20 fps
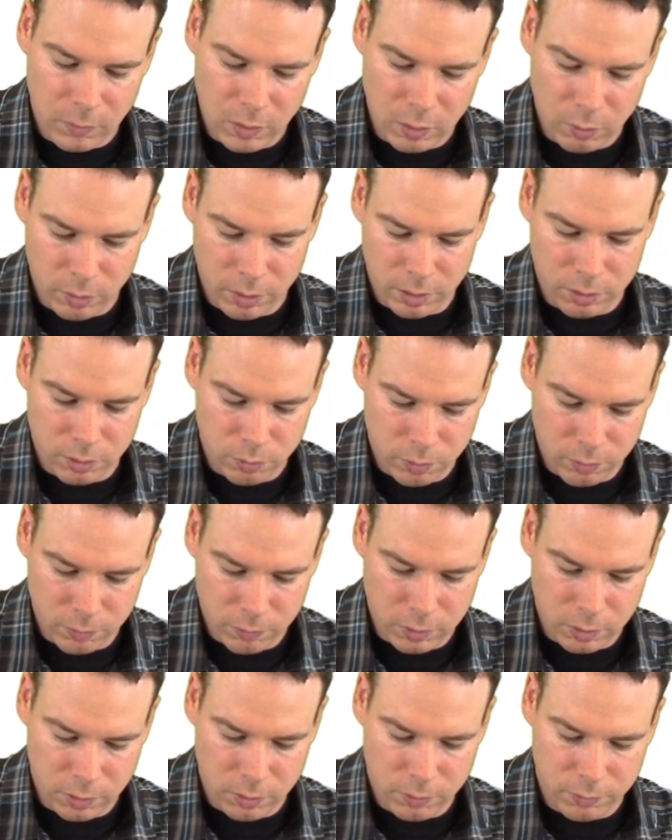when it's
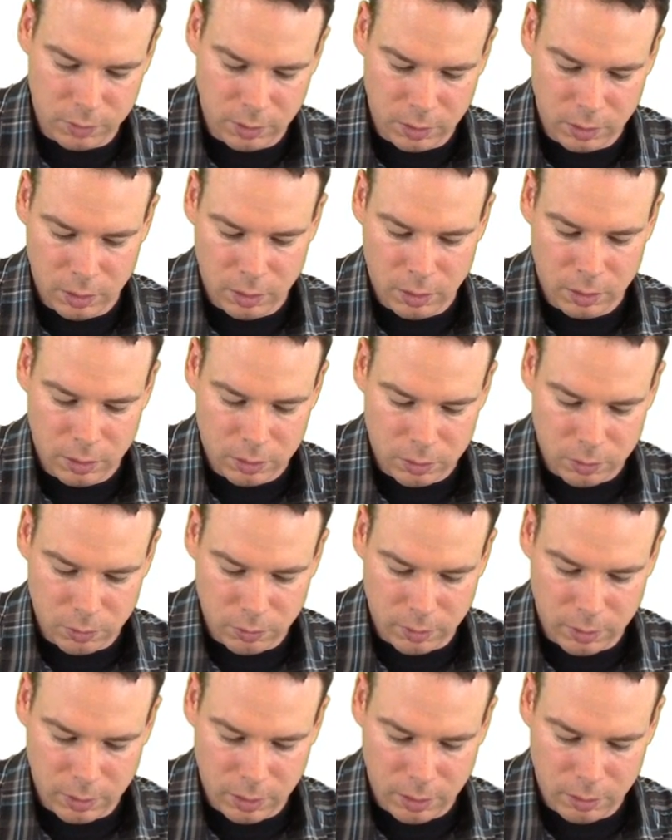revolved. So
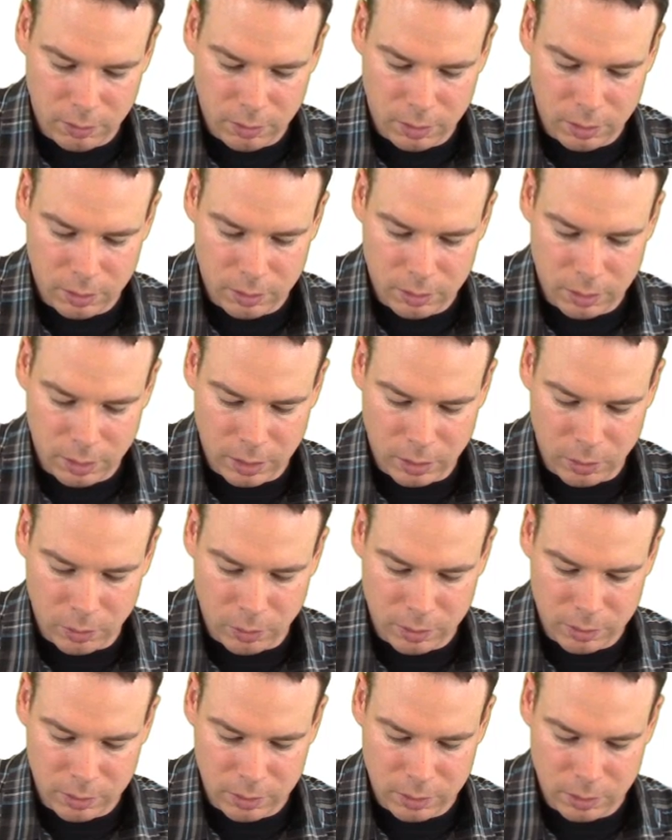there is
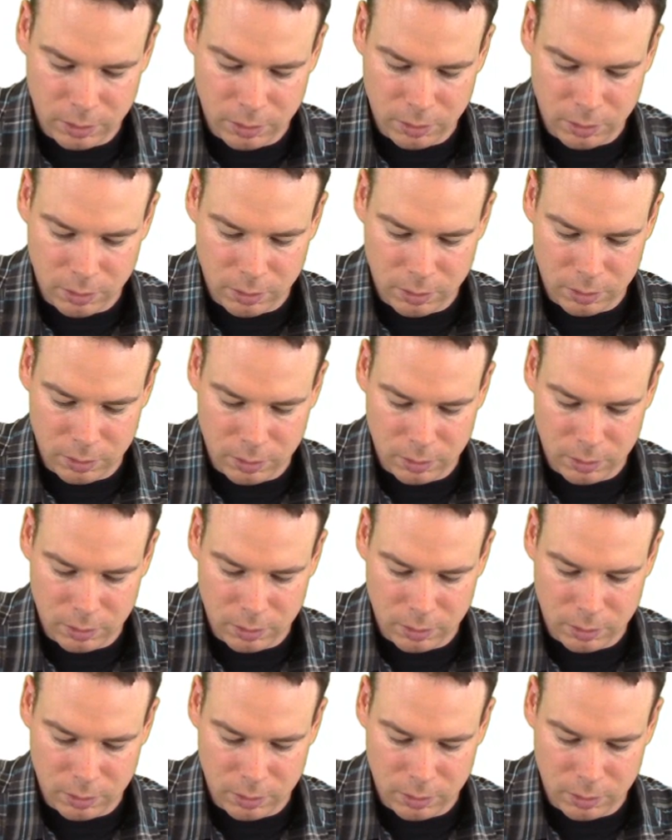our cylinder.